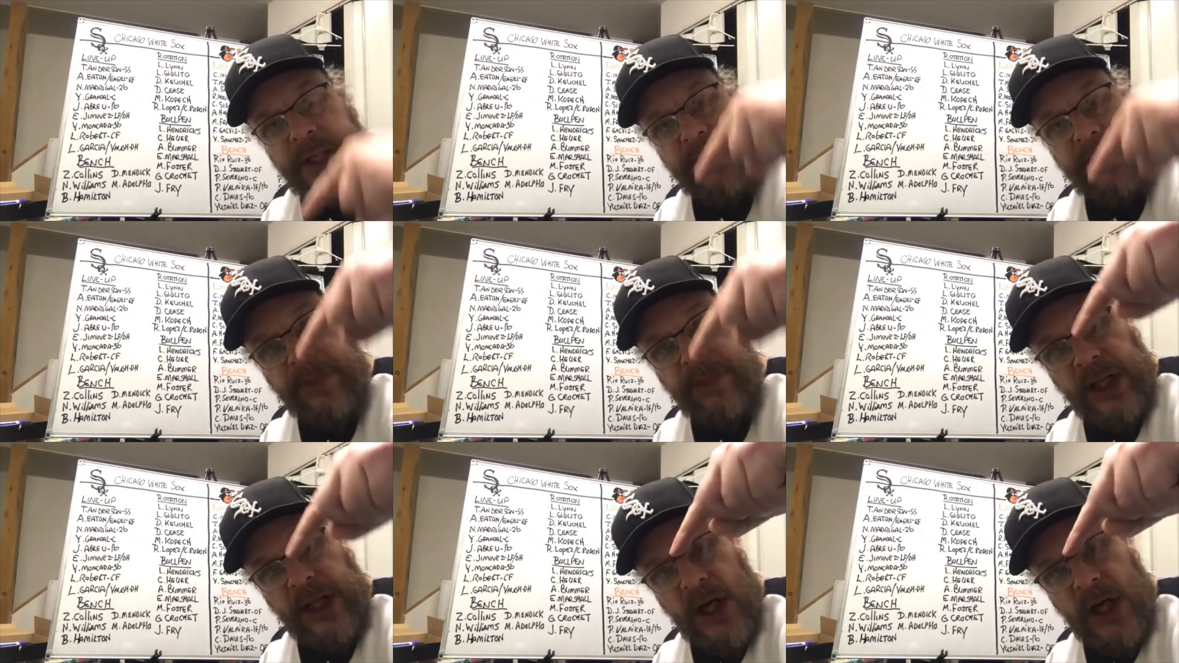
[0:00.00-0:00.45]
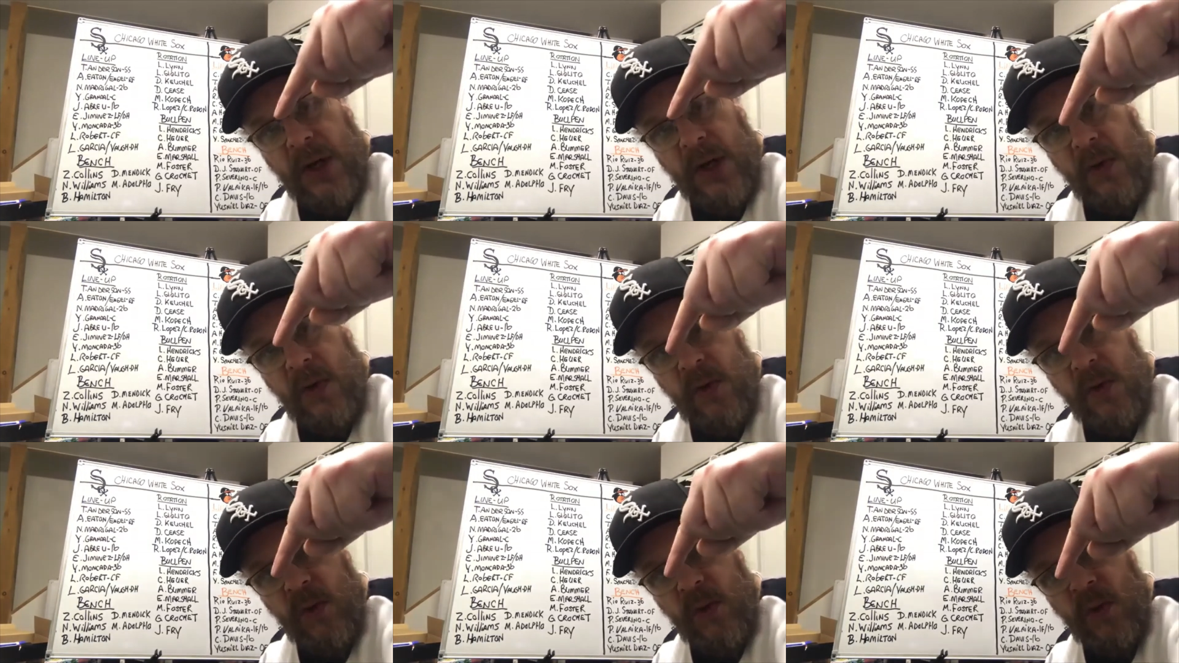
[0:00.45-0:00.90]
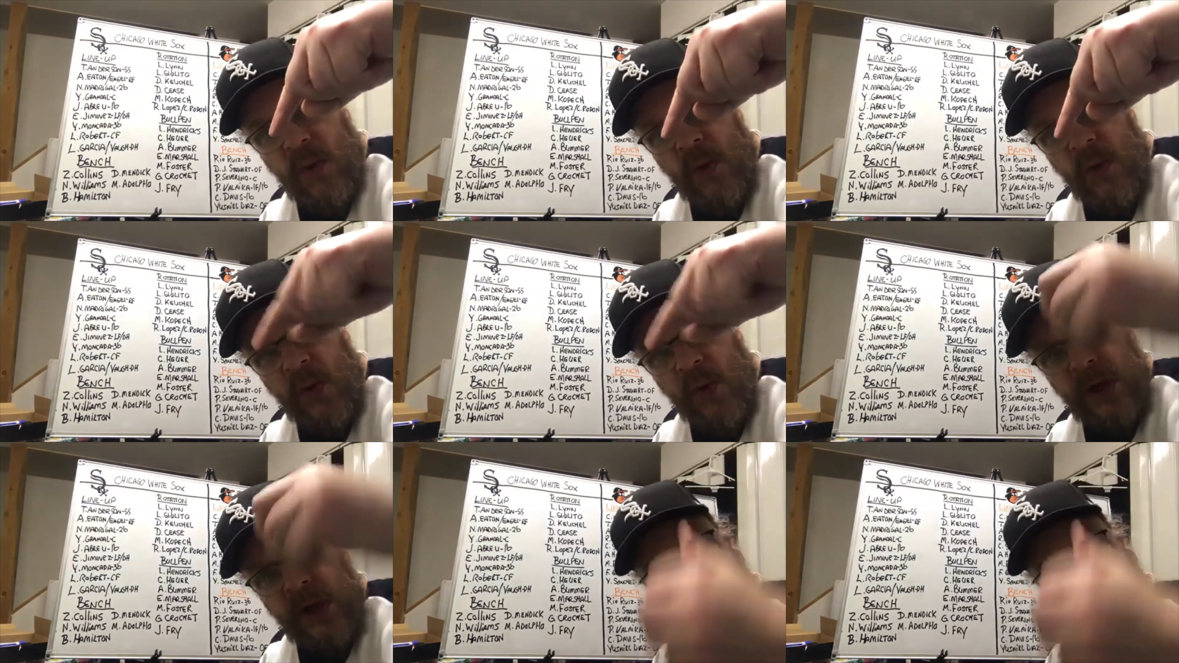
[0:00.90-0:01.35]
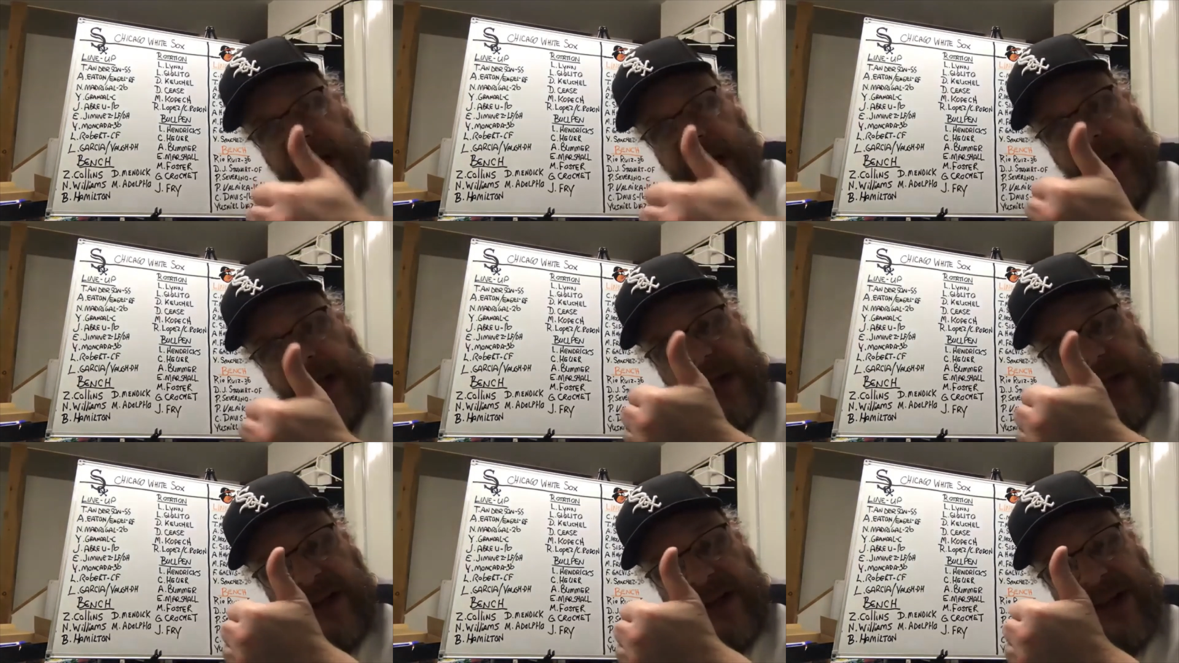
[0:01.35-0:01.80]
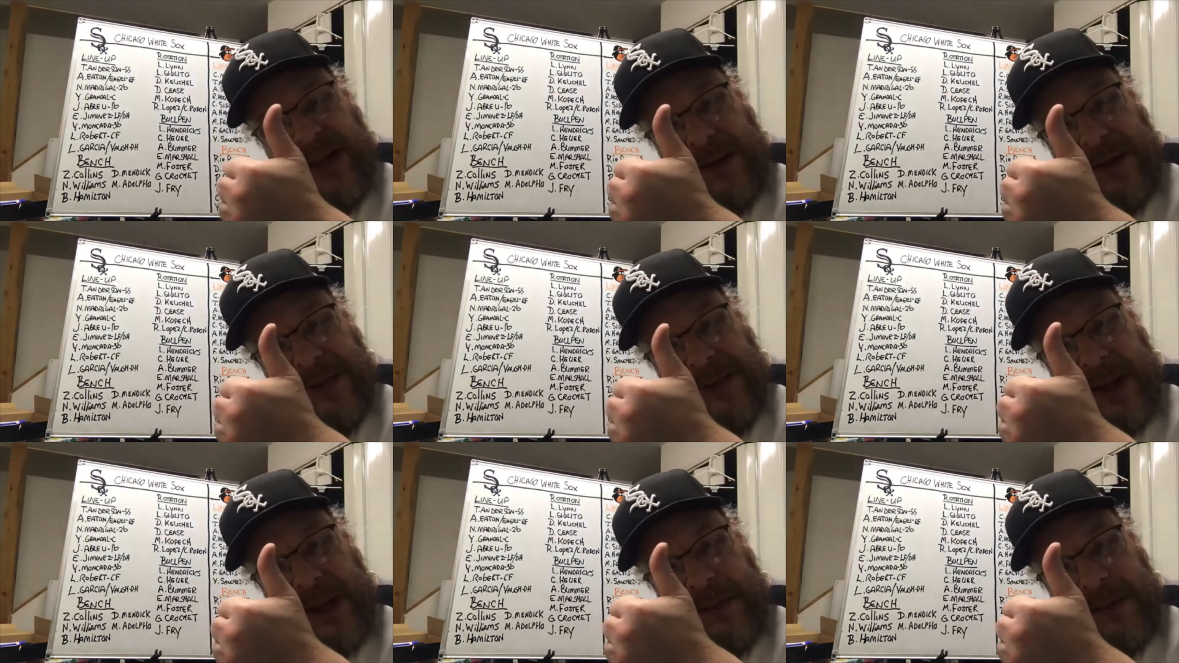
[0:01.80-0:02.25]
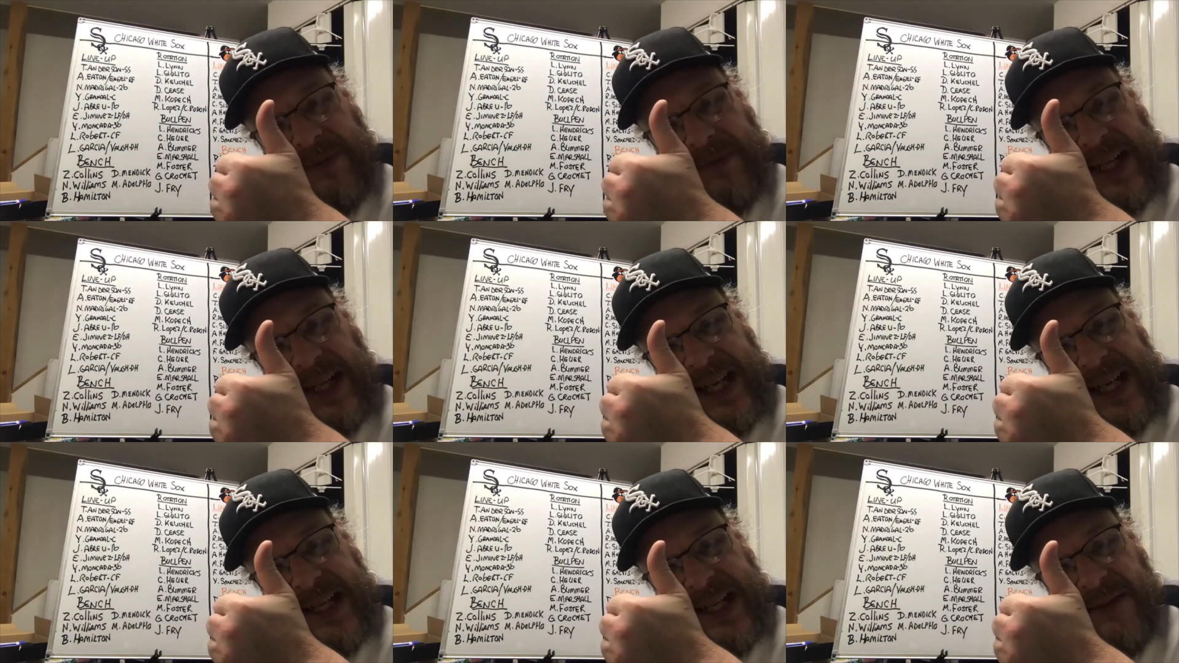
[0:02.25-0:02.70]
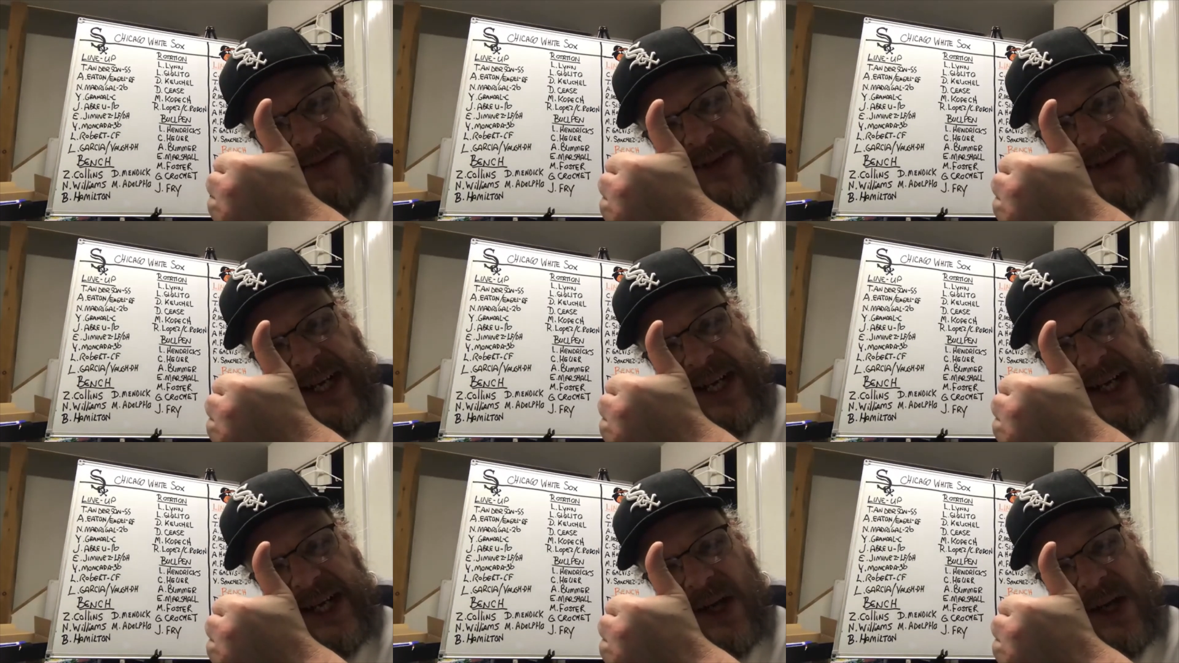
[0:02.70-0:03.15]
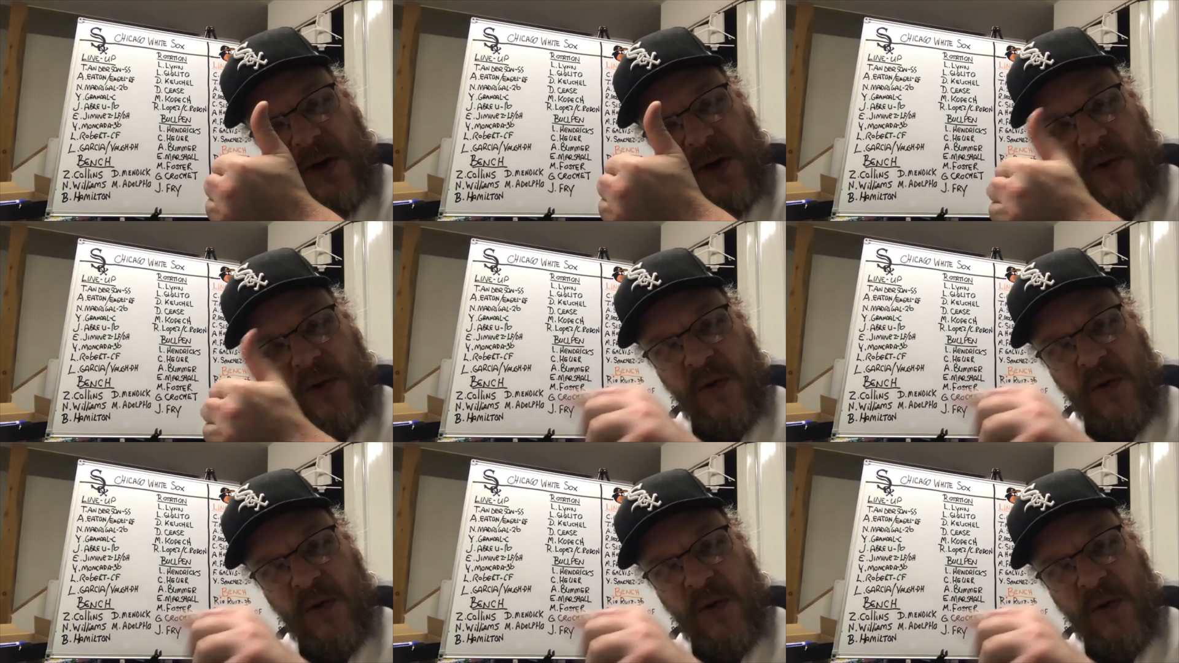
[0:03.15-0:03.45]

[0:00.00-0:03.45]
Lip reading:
(no speaker visible)